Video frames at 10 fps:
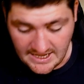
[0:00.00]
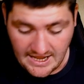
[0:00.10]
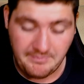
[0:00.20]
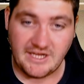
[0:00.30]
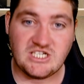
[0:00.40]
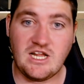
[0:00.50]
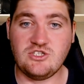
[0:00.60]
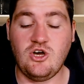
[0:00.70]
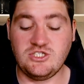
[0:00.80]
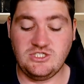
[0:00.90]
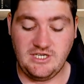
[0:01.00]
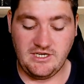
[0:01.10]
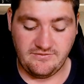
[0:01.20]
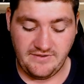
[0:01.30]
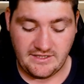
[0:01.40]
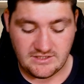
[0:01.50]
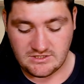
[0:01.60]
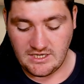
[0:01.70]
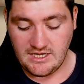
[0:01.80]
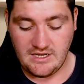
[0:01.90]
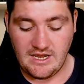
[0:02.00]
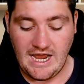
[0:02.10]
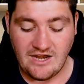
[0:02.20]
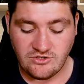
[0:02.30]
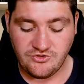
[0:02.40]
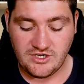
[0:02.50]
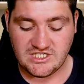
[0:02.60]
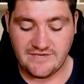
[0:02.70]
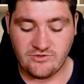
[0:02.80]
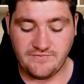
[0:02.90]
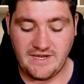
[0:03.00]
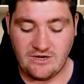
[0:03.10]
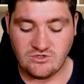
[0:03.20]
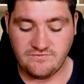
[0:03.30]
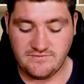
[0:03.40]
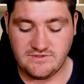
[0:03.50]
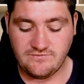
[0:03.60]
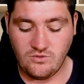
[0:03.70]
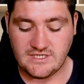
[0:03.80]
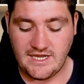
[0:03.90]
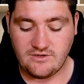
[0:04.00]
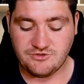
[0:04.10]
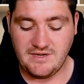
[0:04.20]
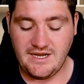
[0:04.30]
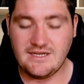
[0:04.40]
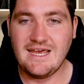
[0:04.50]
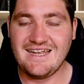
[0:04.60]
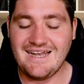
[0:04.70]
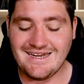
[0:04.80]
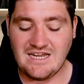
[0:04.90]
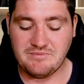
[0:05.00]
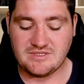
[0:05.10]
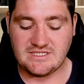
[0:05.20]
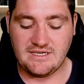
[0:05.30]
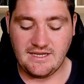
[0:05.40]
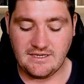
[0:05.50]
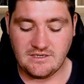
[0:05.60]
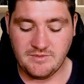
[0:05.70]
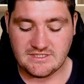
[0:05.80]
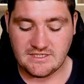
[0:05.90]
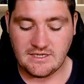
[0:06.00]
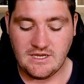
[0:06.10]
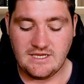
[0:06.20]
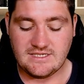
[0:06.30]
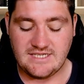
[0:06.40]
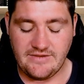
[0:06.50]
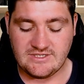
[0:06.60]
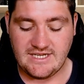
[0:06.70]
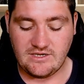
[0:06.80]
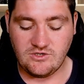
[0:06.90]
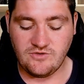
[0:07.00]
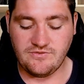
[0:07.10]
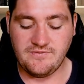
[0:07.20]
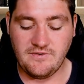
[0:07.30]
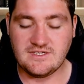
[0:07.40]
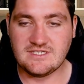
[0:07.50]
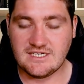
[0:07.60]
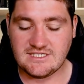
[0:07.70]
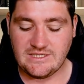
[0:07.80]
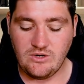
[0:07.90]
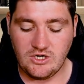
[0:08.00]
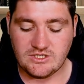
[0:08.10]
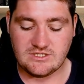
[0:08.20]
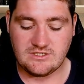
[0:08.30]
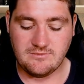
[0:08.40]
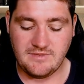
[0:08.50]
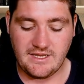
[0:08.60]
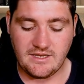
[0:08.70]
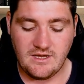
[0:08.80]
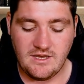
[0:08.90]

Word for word: A big shout out to the Argentinian defense. Uh, 137 of 154 tackles made, 89%. England missing seven tackles of the 56 they were asked to make.